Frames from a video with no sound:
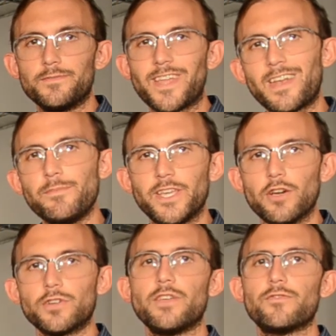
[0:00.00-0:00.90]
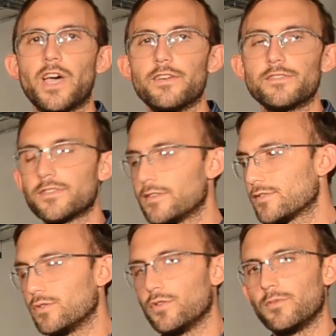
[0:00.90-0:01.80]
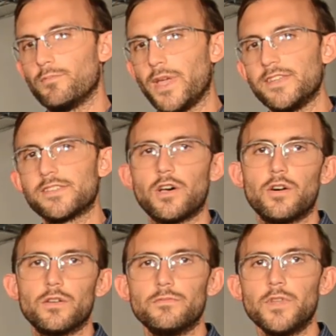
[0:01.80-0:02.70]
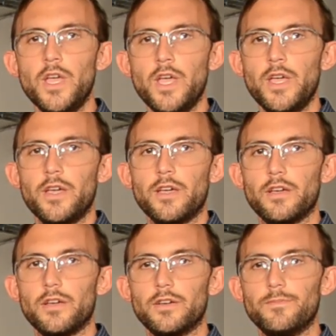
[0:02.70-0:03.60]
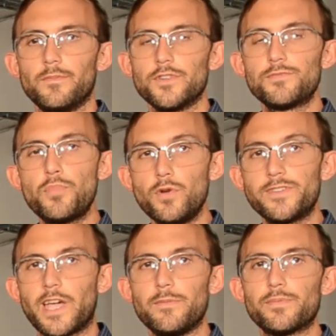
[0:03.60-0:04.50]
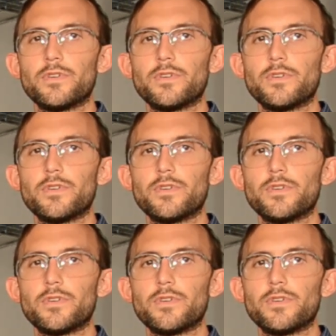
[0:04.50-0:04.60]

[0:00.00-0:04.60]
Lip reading: dynamic ganging valves, so based on a spool type